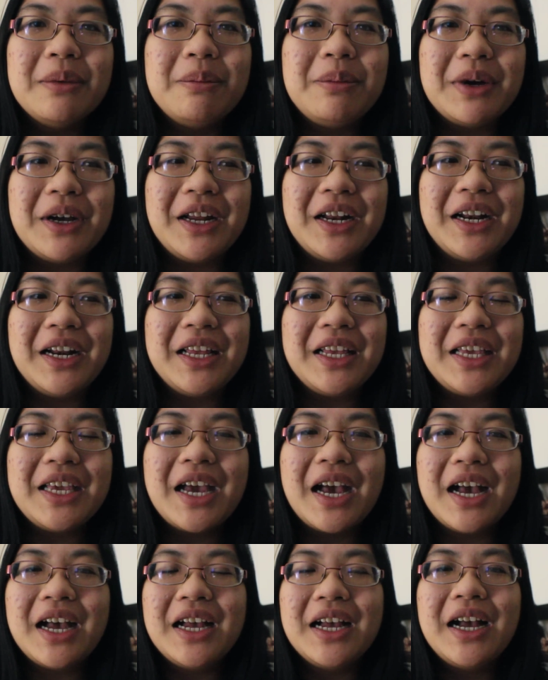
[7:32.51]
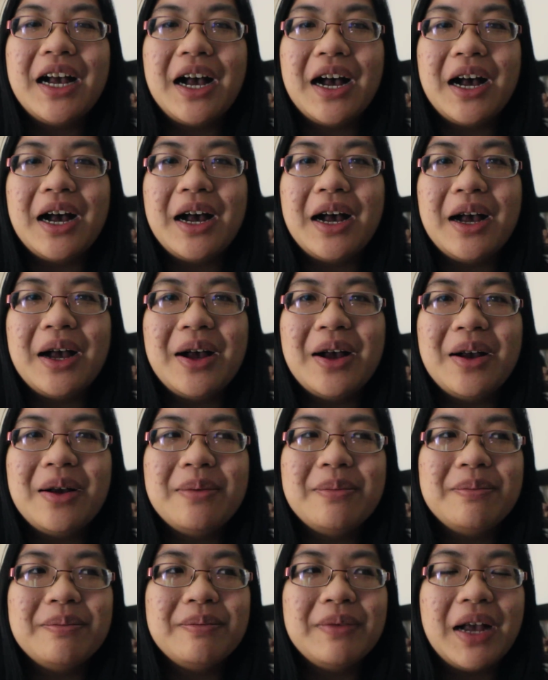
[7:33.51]
But yeah,
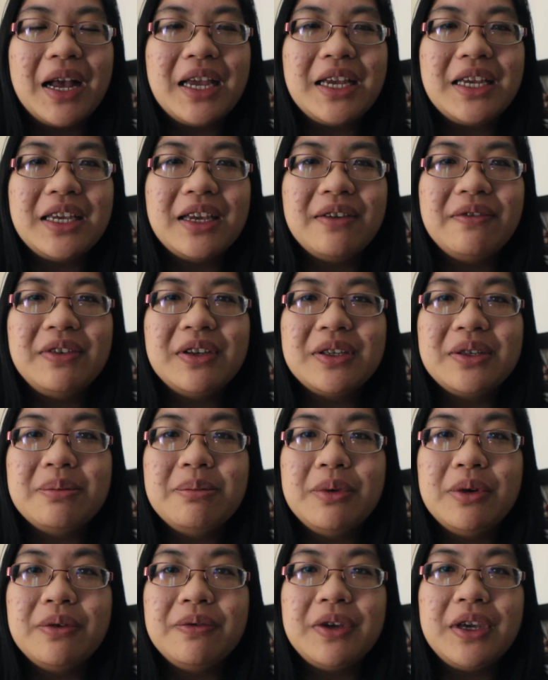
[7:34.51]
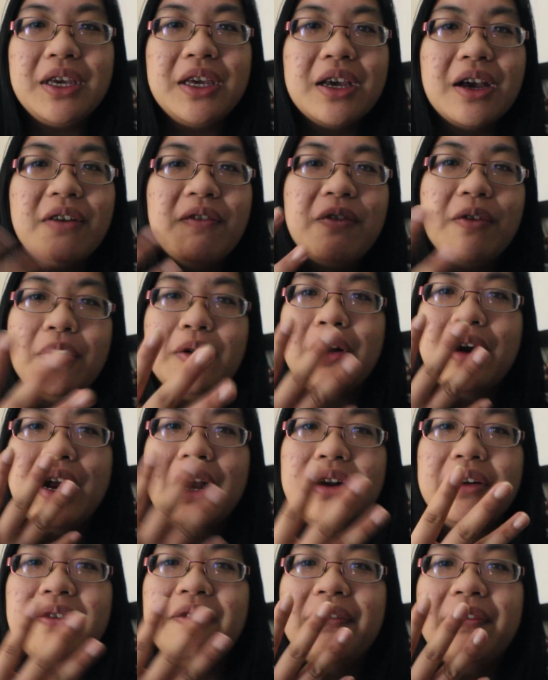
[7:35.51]
I give this movie a 4
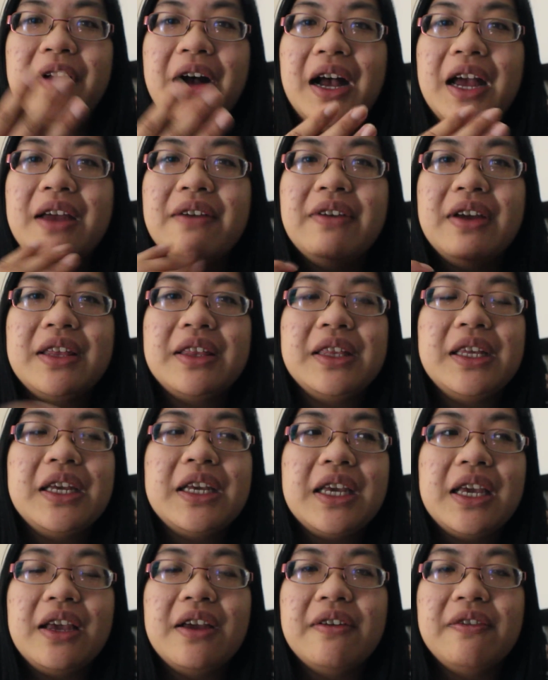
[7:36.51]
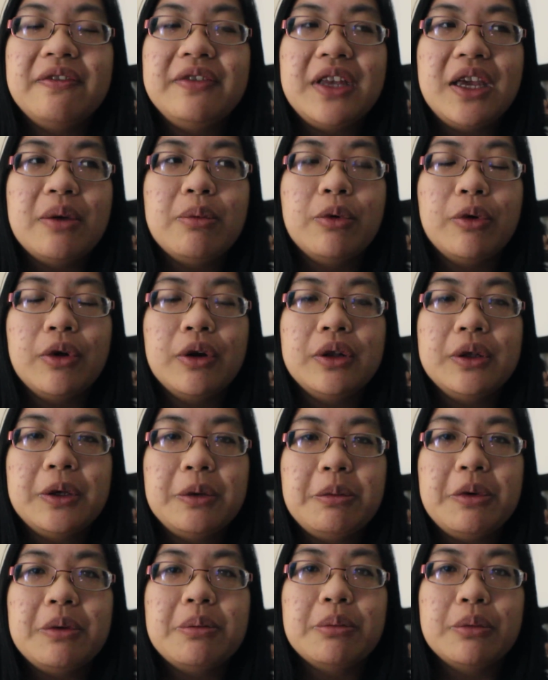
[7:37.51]
out of 5. I think if they were a
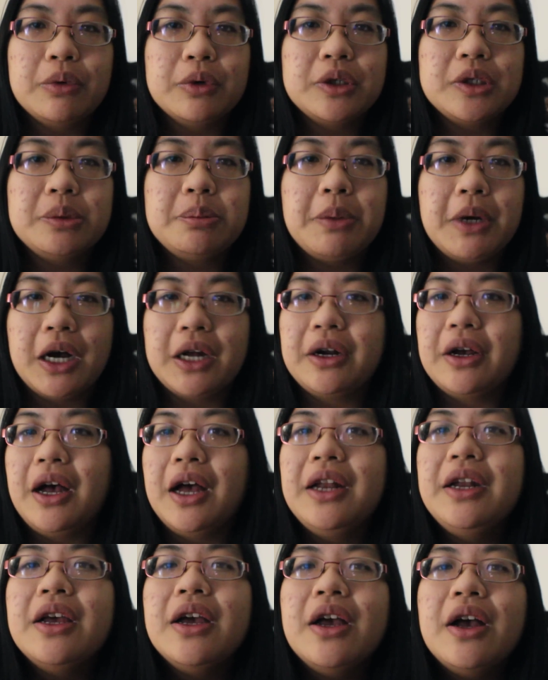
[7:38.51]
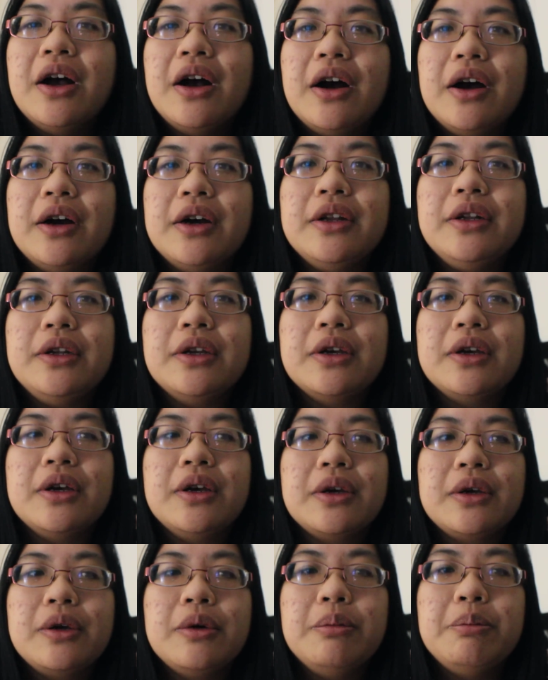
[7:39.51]
little bit more spot on
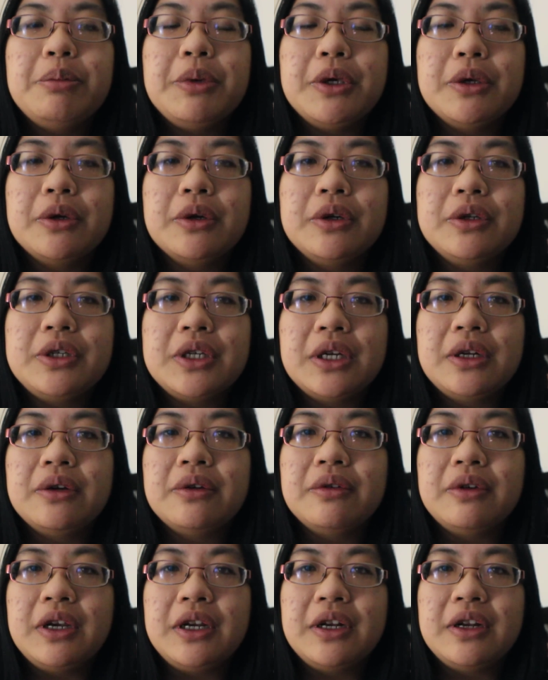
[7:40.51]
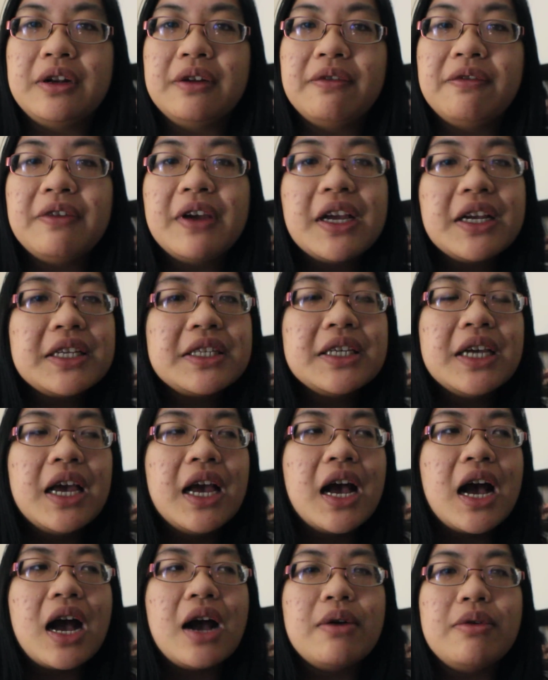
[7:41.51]
the computer generated effects,
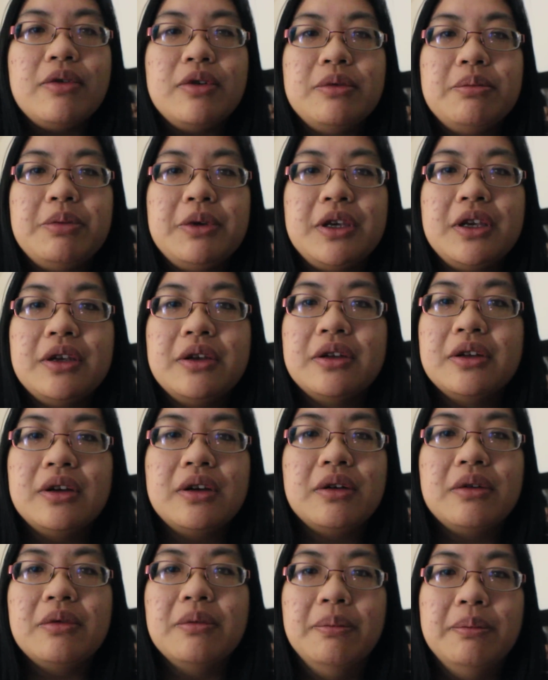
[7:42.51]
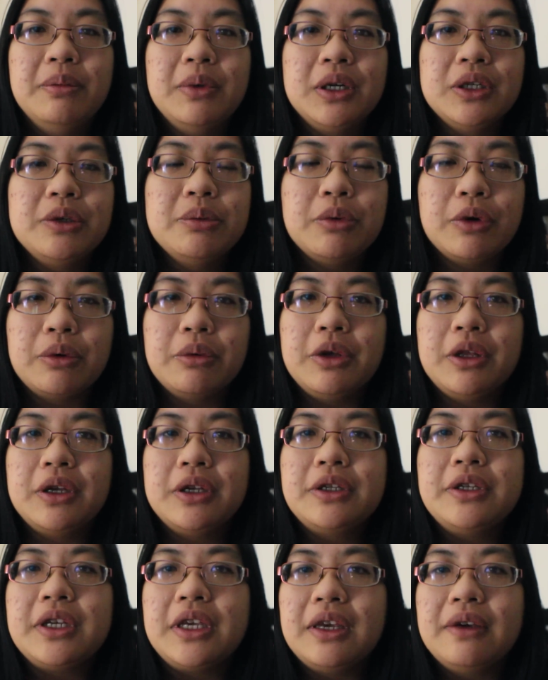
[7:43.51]
I would be much more
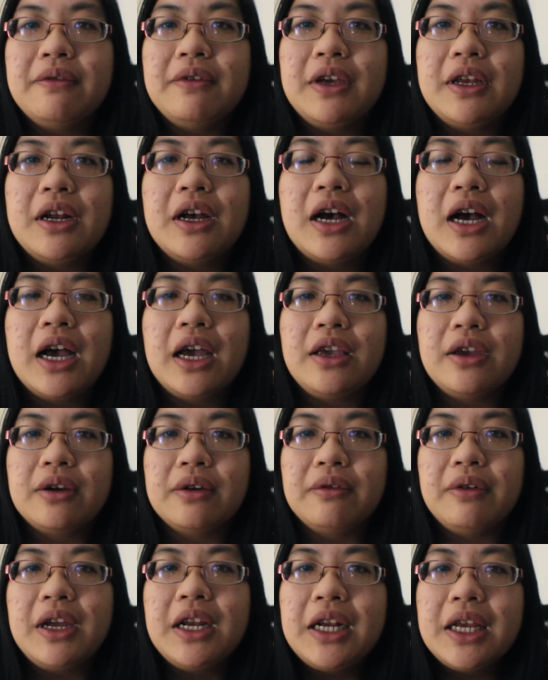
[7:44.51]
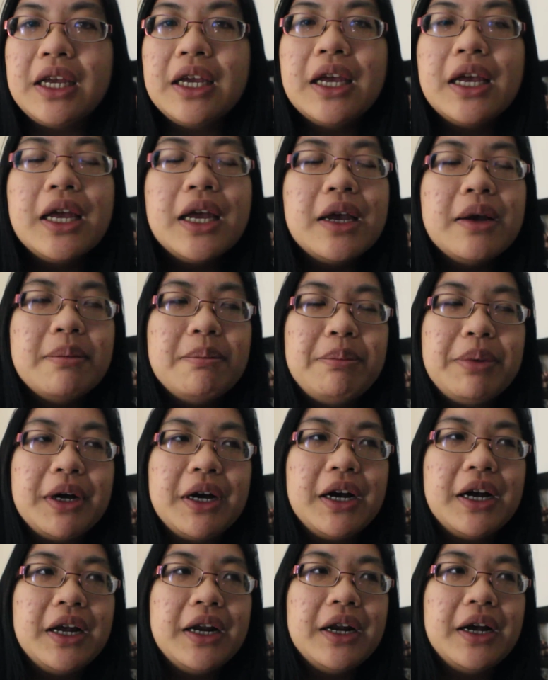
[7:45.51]
willing to give it a higher rating.
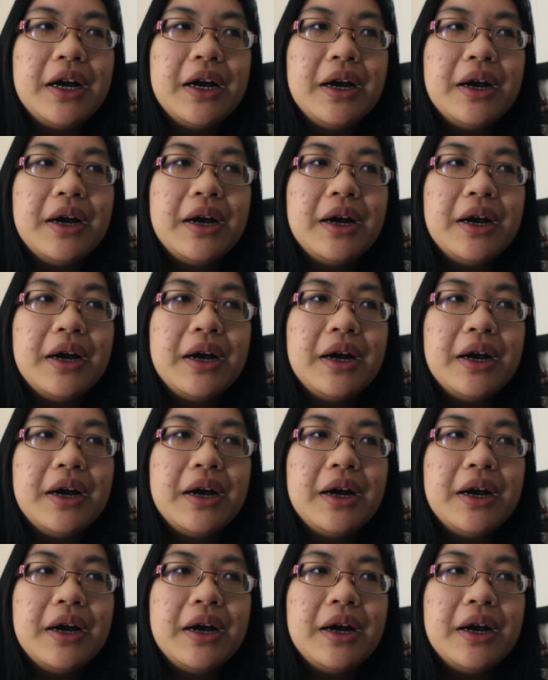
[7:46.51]
But